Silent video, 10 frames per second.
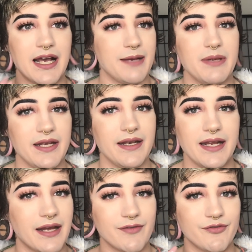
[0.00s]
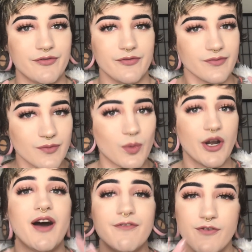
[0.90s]
I mean, if we're
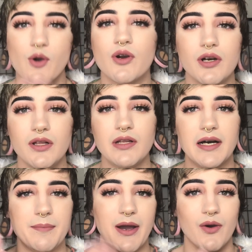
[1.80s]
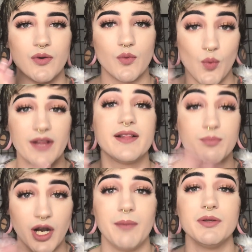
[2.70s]
not vocal about what the
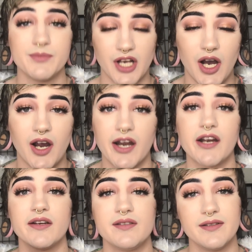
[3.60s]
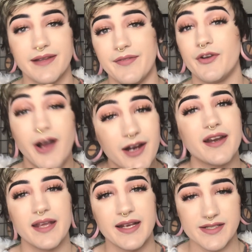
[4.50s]
problems are, then they're not
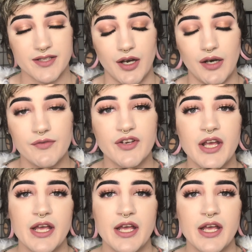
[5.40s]
going to get solved.